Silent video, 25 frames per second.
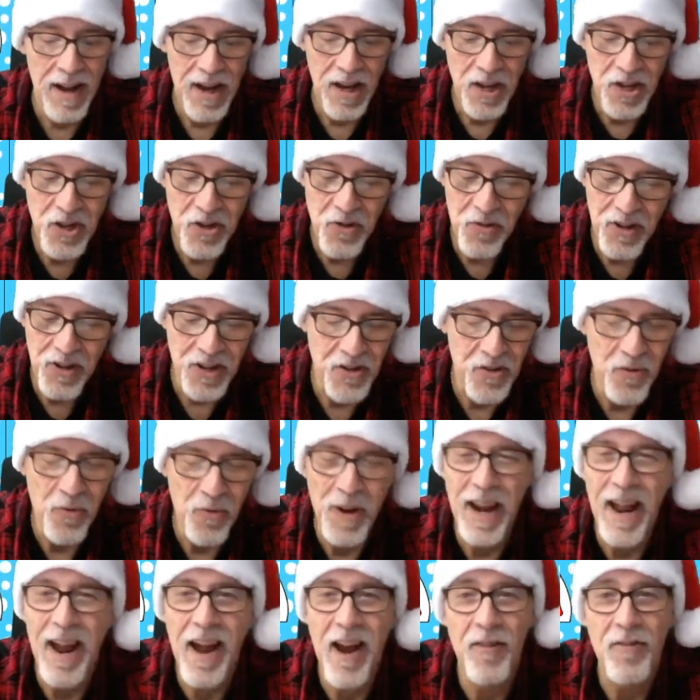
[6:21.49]
You can do
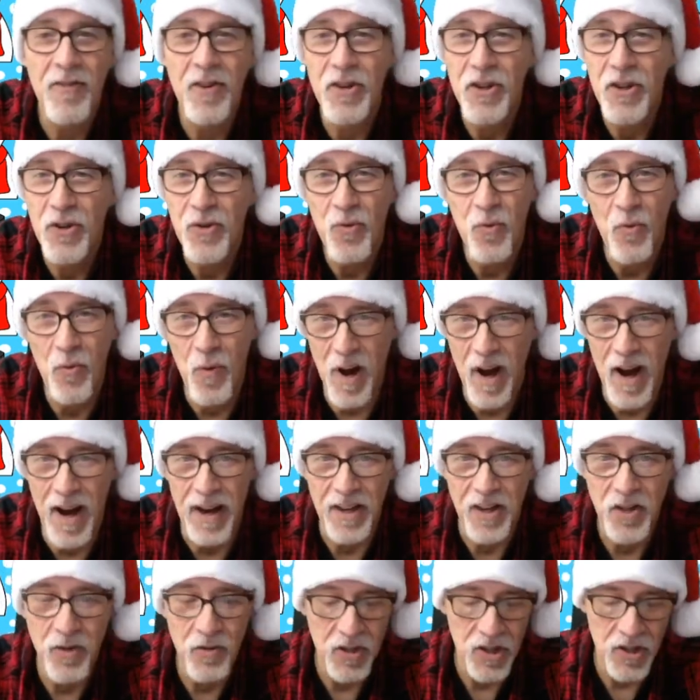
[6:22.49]
whatever you want.
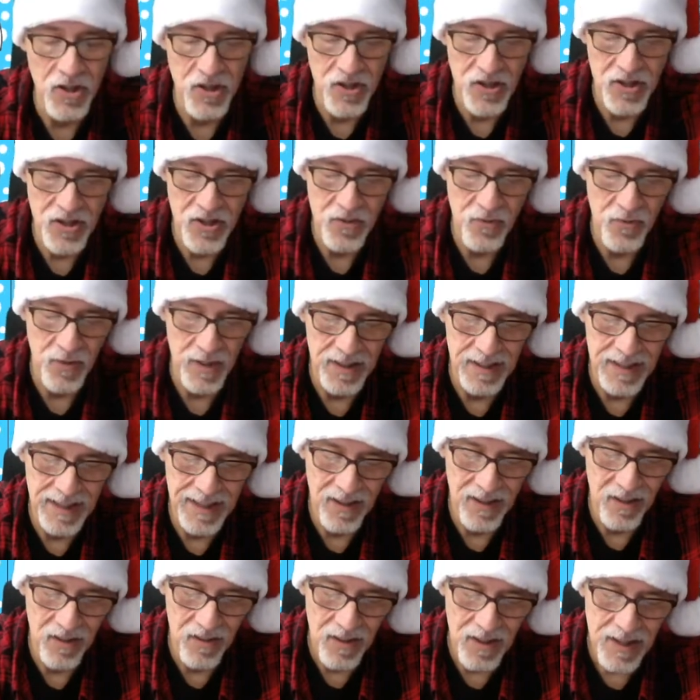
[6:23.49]
You could just do a
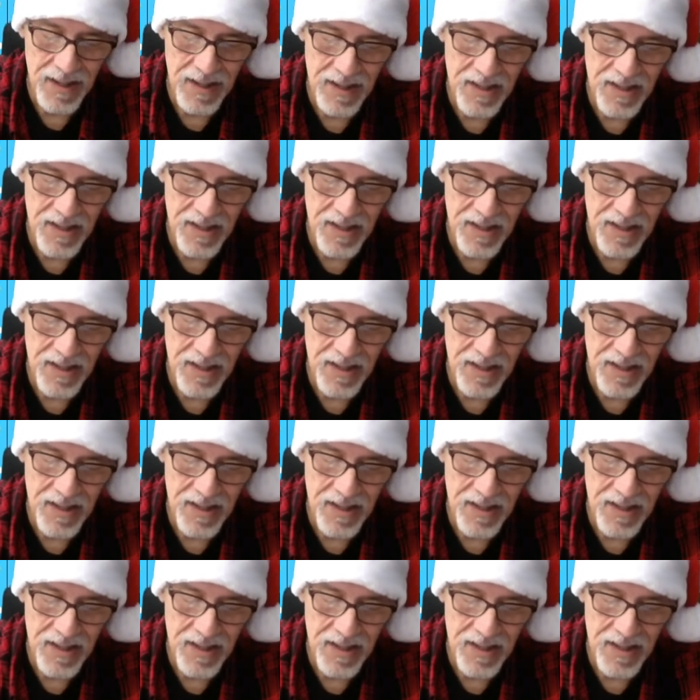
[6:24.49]
little